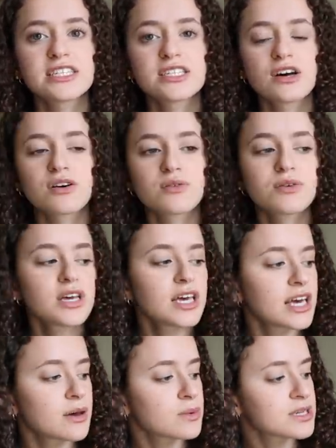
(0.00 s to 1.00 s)
So
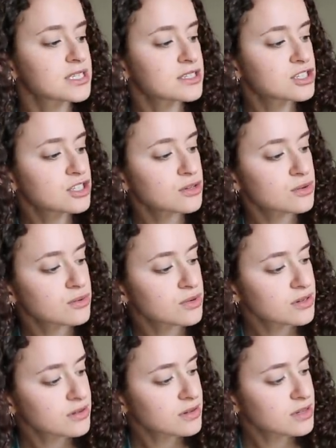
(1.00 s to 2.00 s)
it was
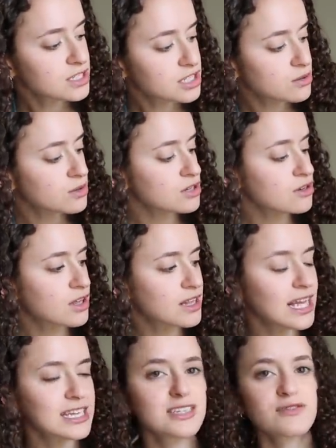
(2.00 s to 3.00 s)
two two little
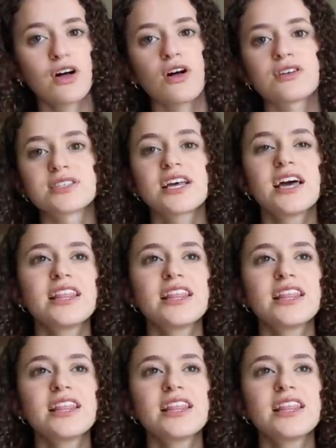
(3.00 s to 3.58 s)
collective hauls.